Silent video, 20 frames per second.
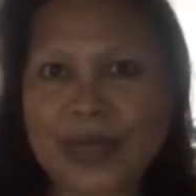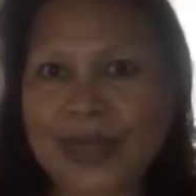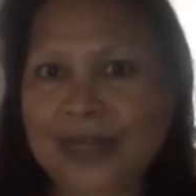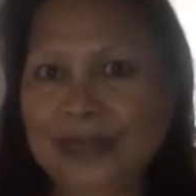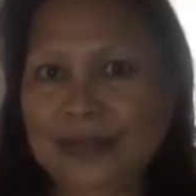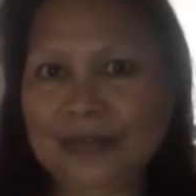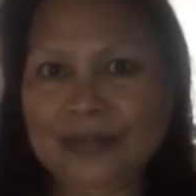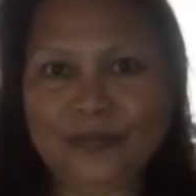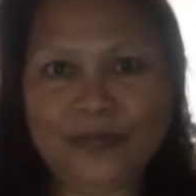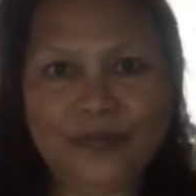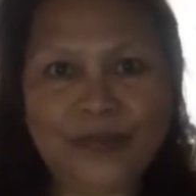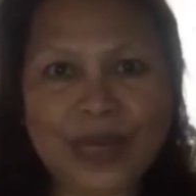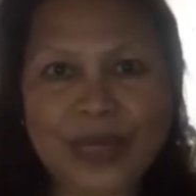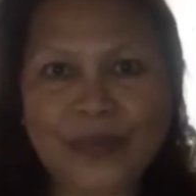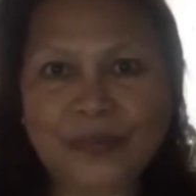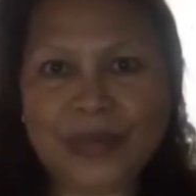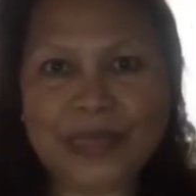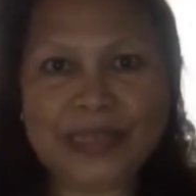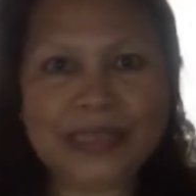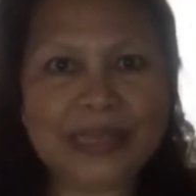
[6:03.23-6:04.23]
and
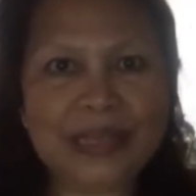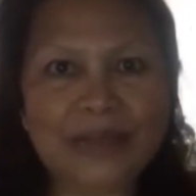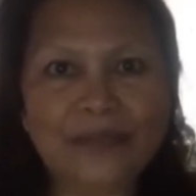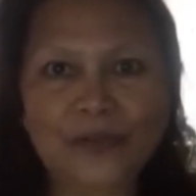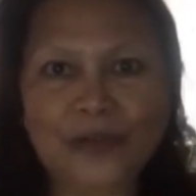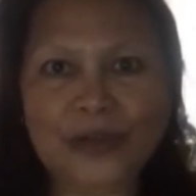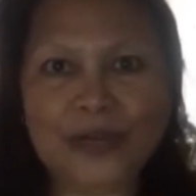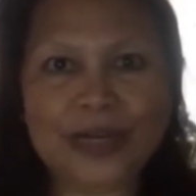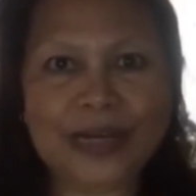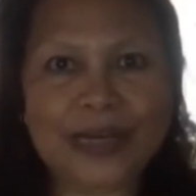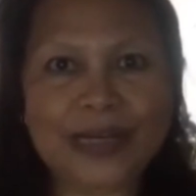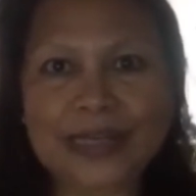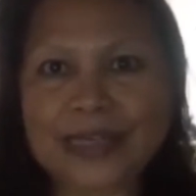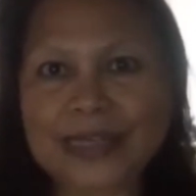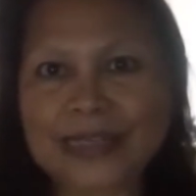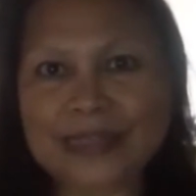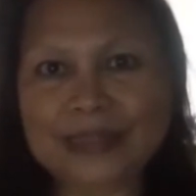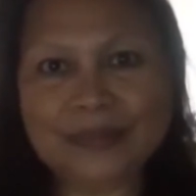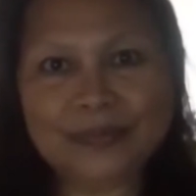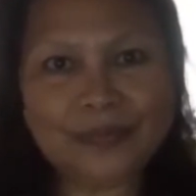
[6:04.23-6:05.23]
find myself
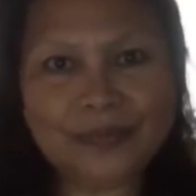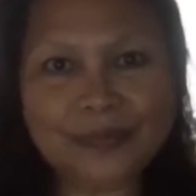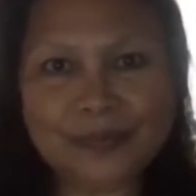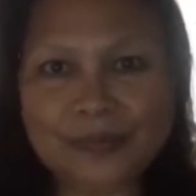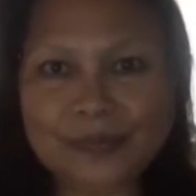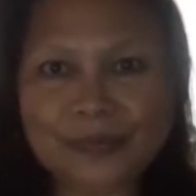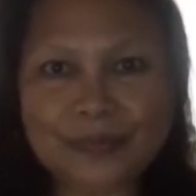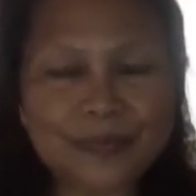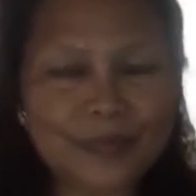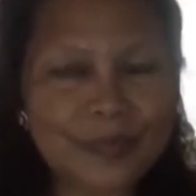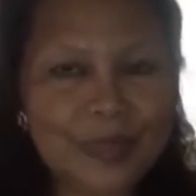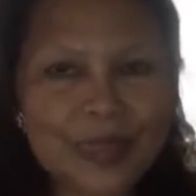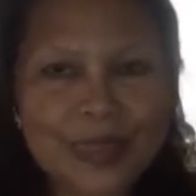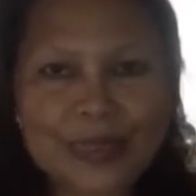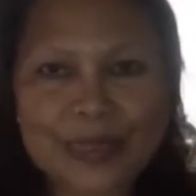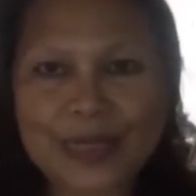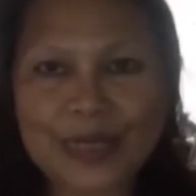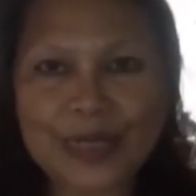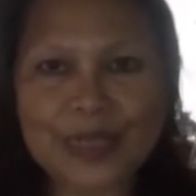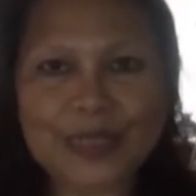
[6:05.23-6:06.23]
already
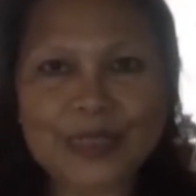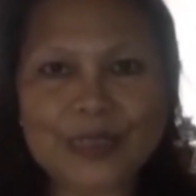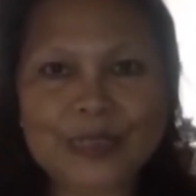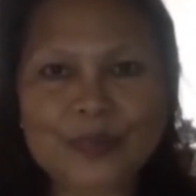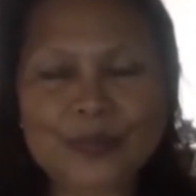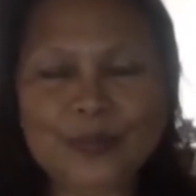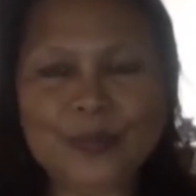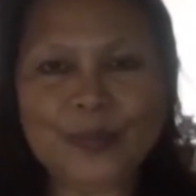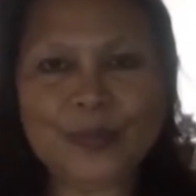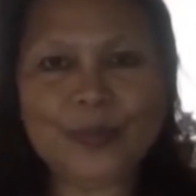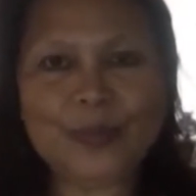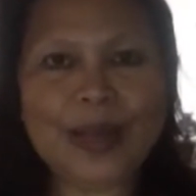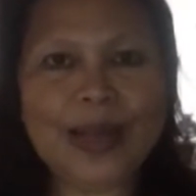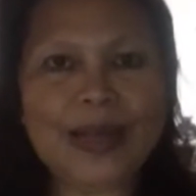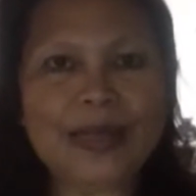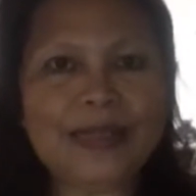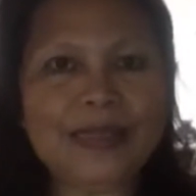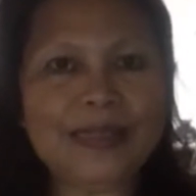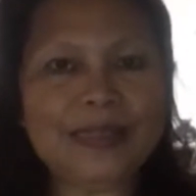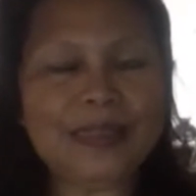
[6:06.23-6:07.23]
near the
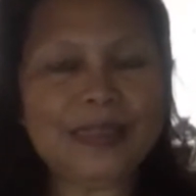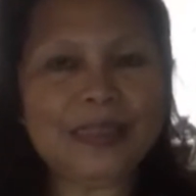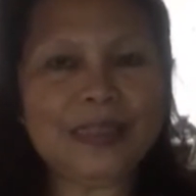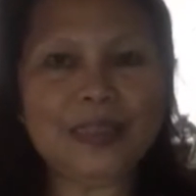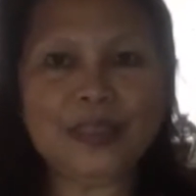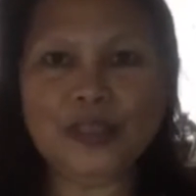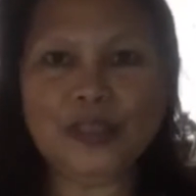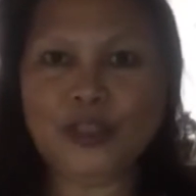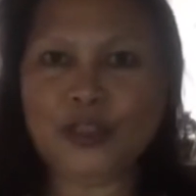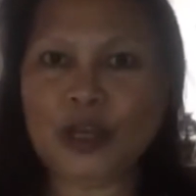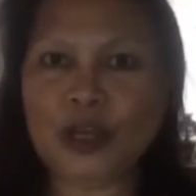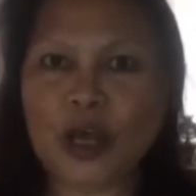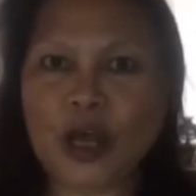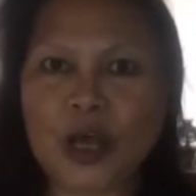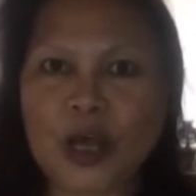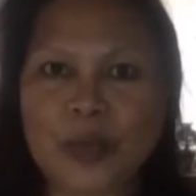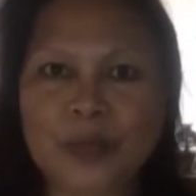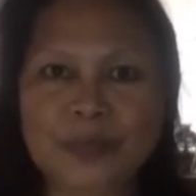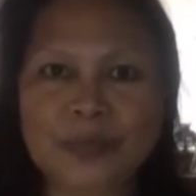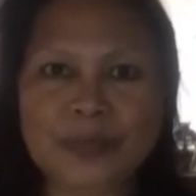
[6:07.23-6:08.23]
supermarkets, the
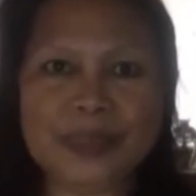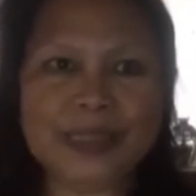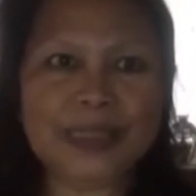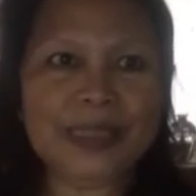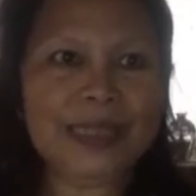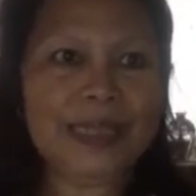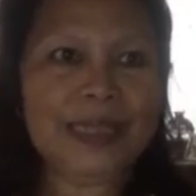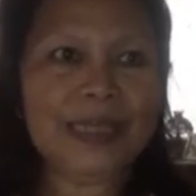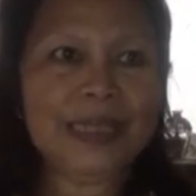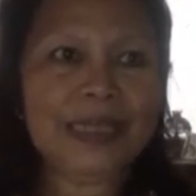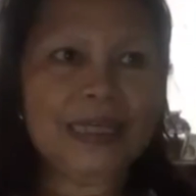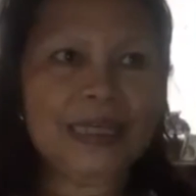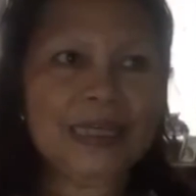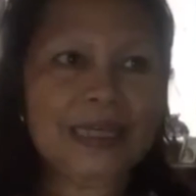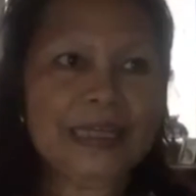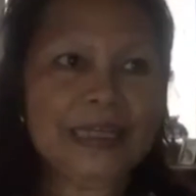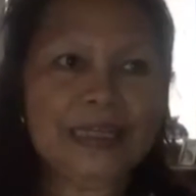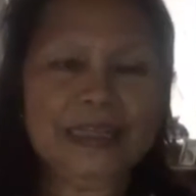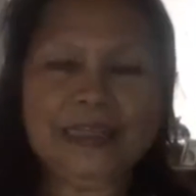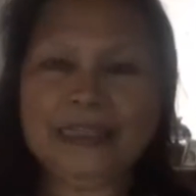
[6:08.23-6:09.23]
shops,
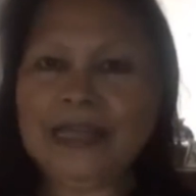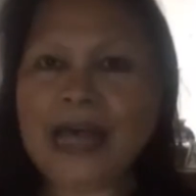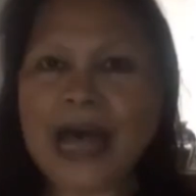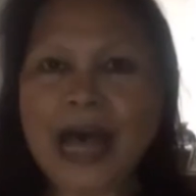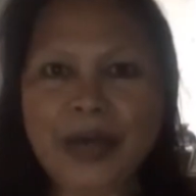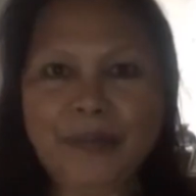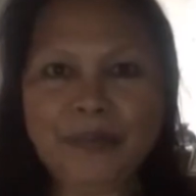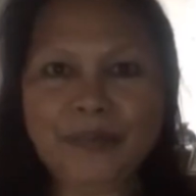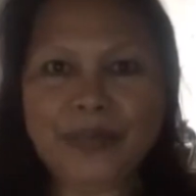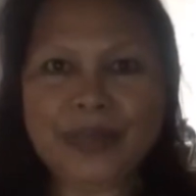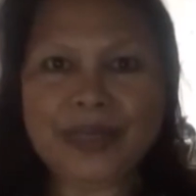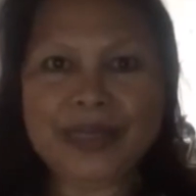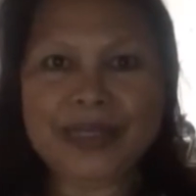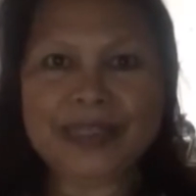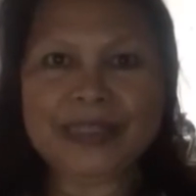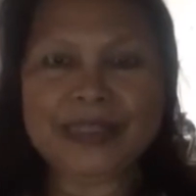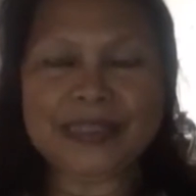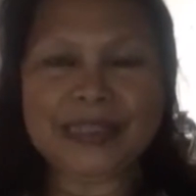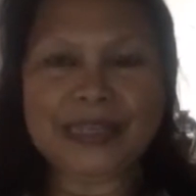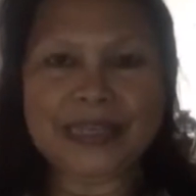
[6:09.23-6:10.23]
the
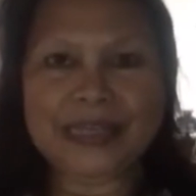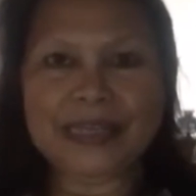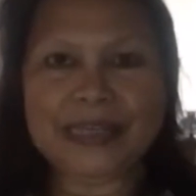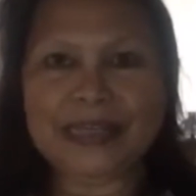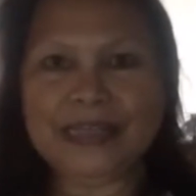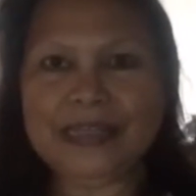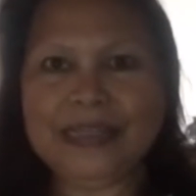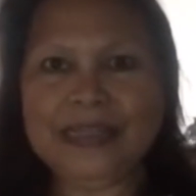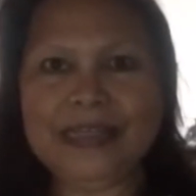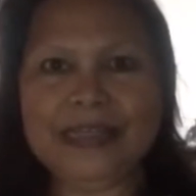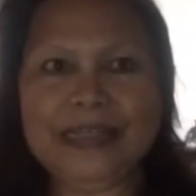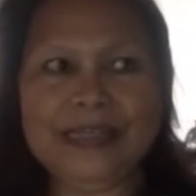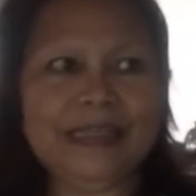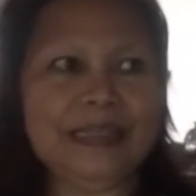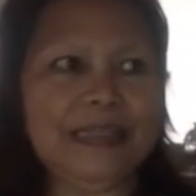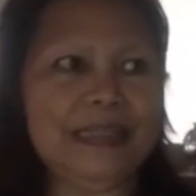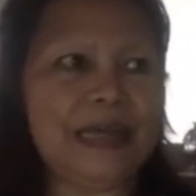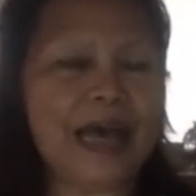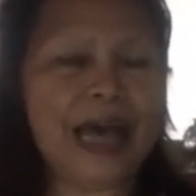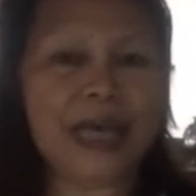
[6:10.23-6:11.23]
ambience, the
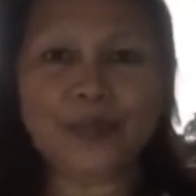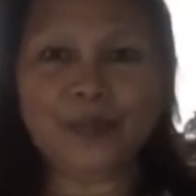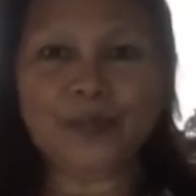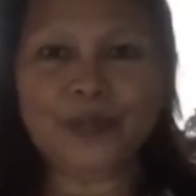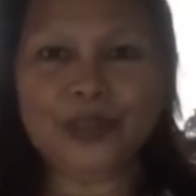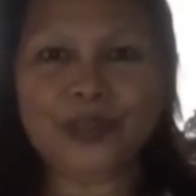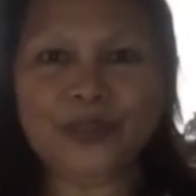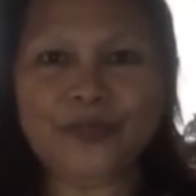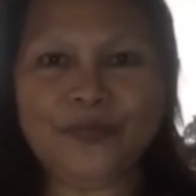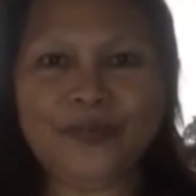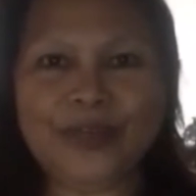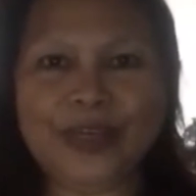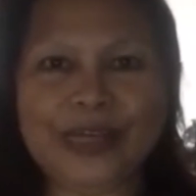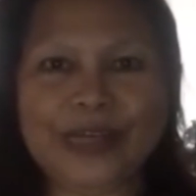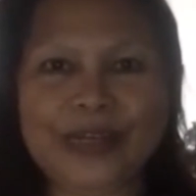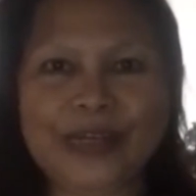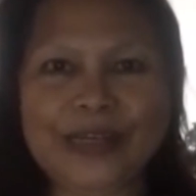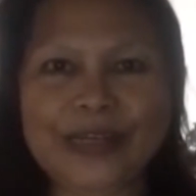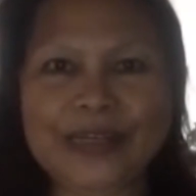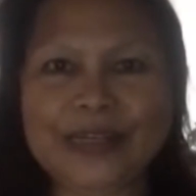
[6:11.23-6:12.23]

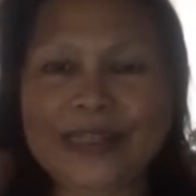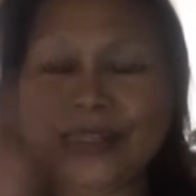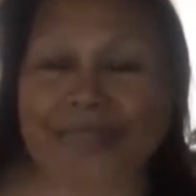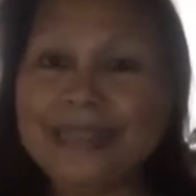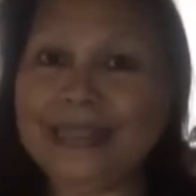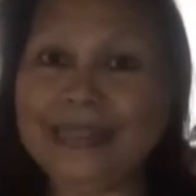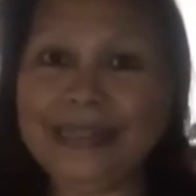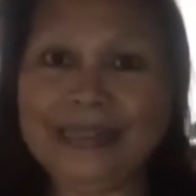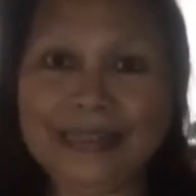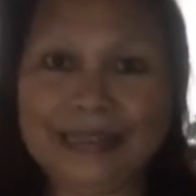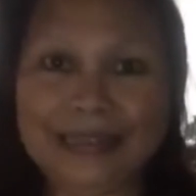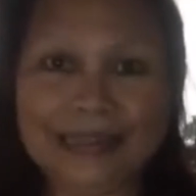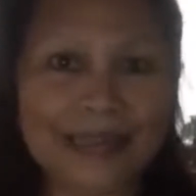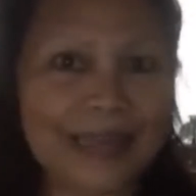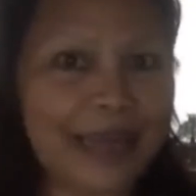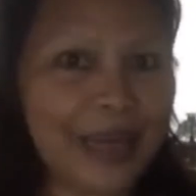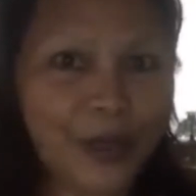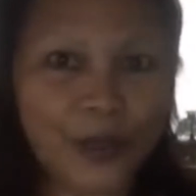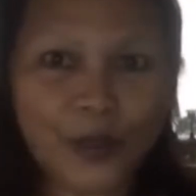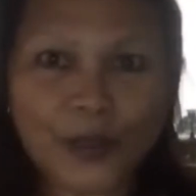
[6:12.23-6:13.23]
atmosphere, the
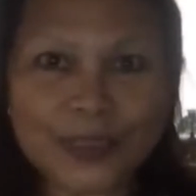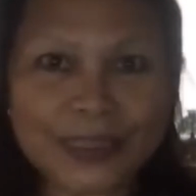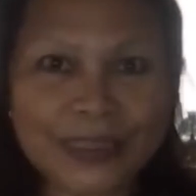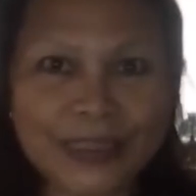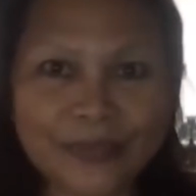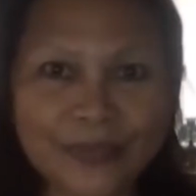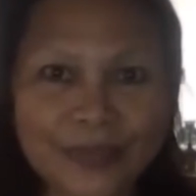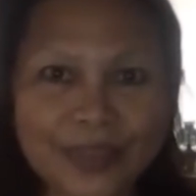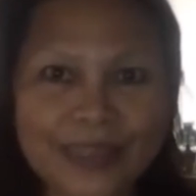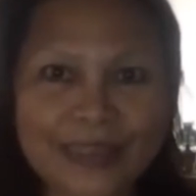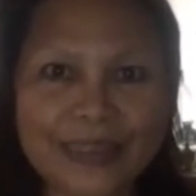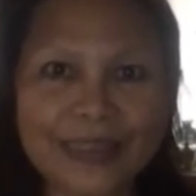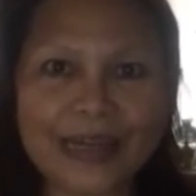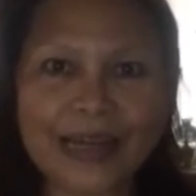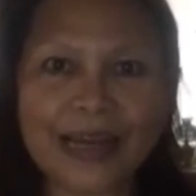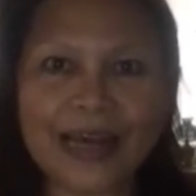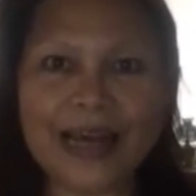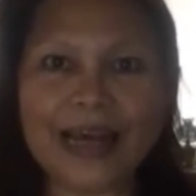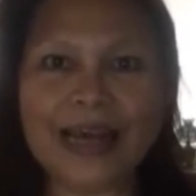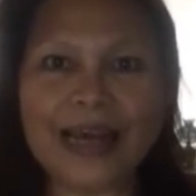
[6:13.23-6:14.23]
La Dolce
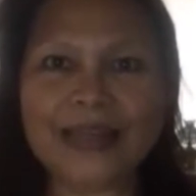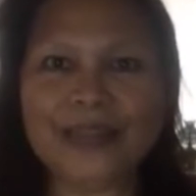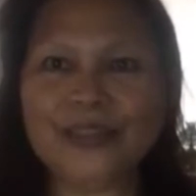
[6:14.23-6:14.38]
Vita.